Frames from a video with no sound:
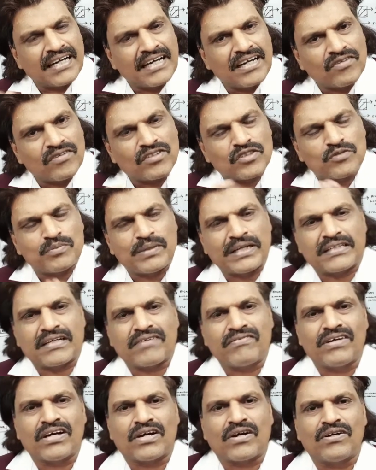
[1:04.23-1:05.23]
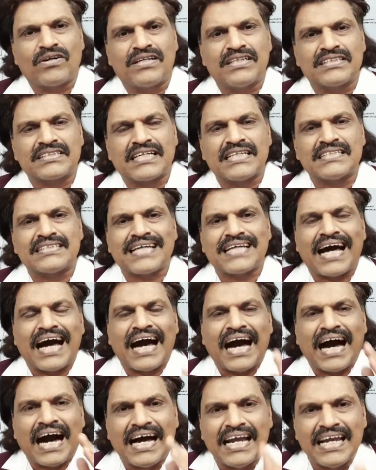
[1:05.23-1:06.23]
end of the spectrum, we are going to discuss
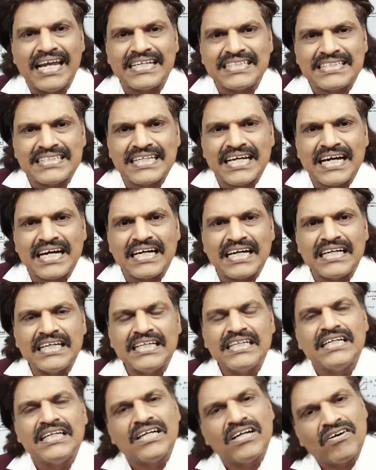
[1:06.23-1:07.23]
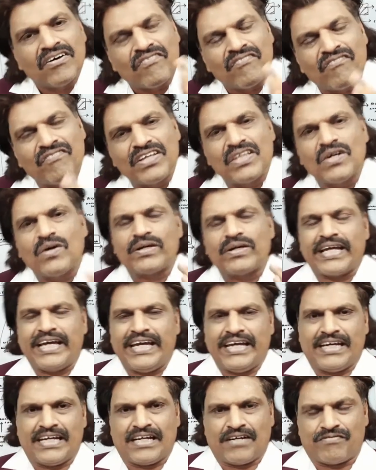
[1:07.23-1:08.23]
Alexia without
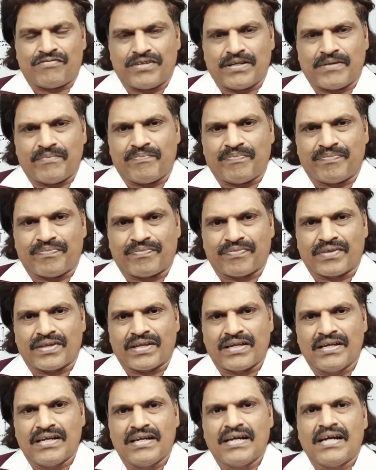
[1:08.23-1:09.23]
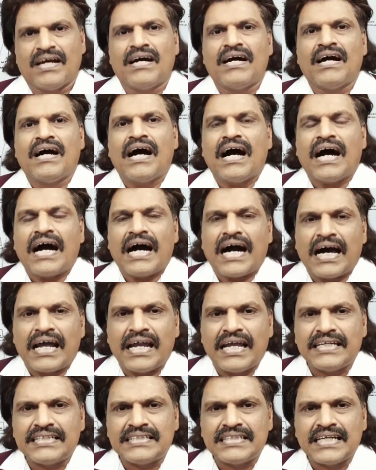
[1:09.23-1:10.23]
Agraphia.
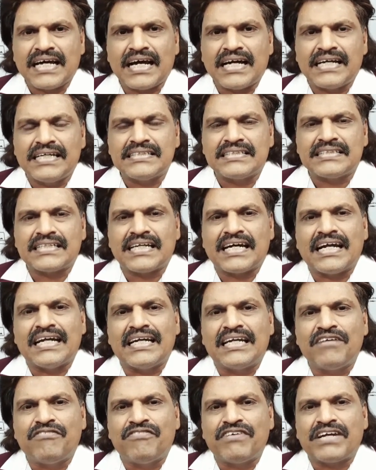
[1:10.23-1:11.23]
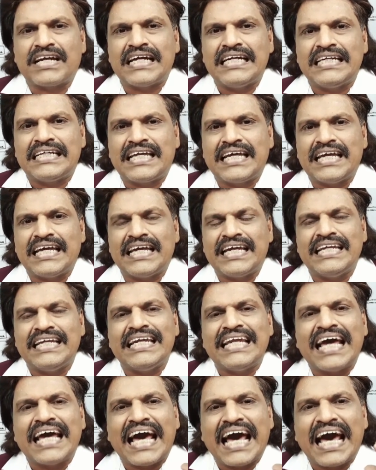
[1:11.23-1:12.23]
Alexia is difficulty
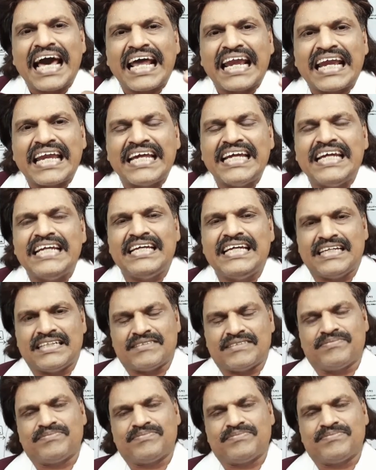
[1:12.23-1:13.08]
in reading.